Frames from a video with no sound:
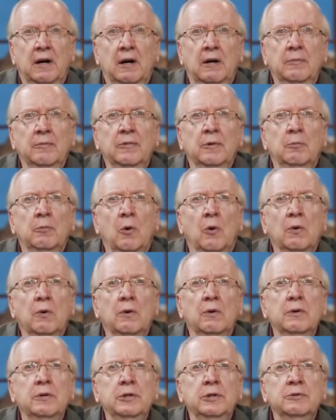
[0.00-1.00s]
The
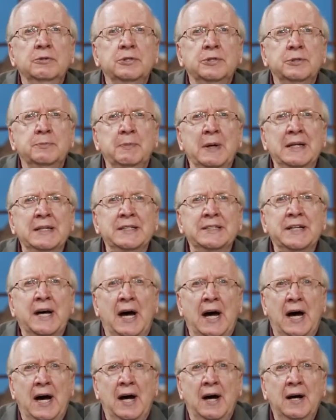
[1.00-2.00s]
more you spend
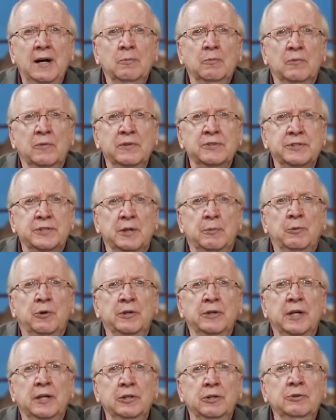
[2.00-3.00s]
time with
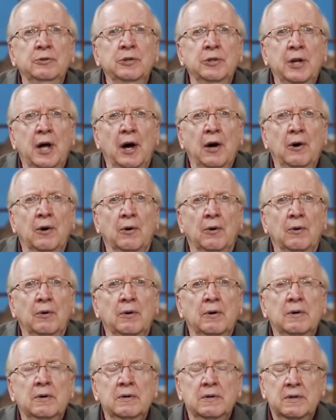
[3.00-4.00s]
someone that you
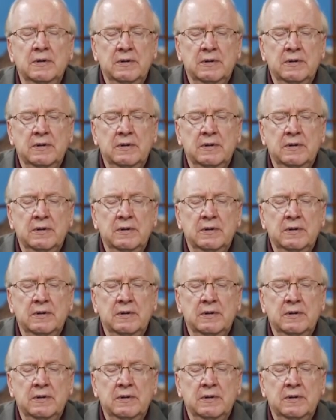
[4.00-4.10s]
know,